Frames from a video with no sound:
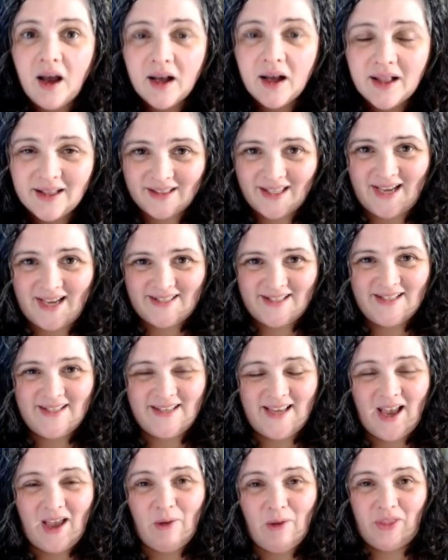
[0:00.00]
classes
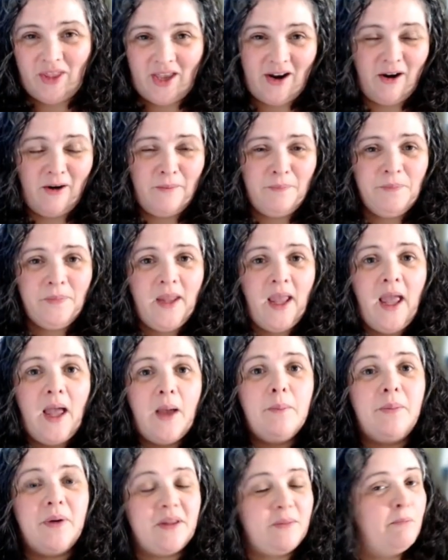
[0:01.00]
out there,
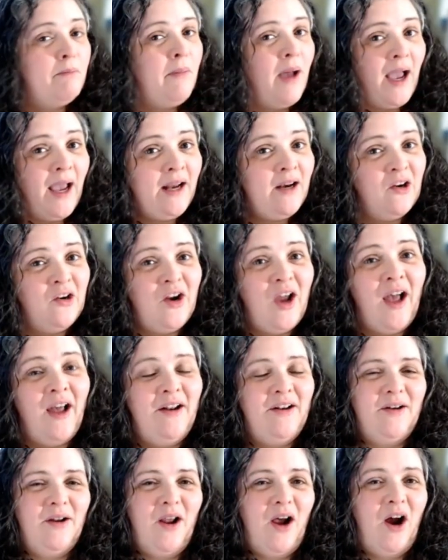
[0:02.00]
but mine
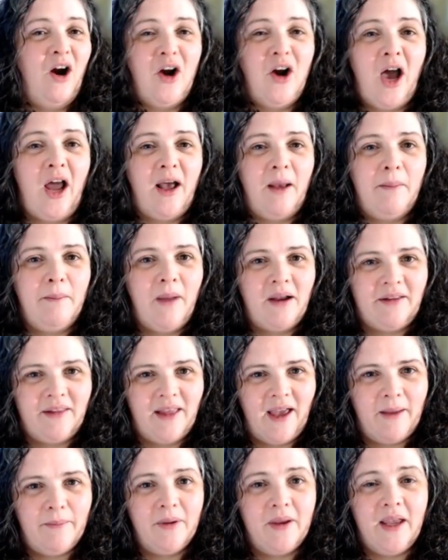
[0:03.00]
are not among
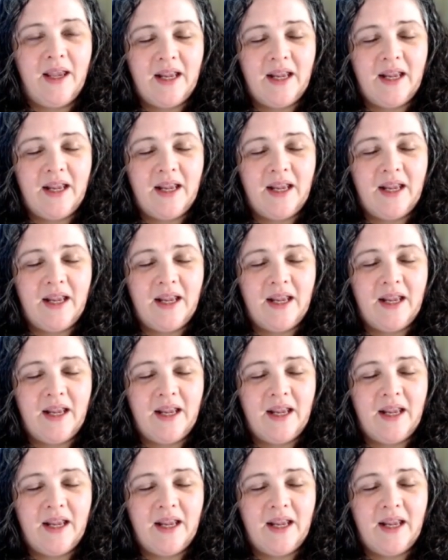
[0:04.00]
them.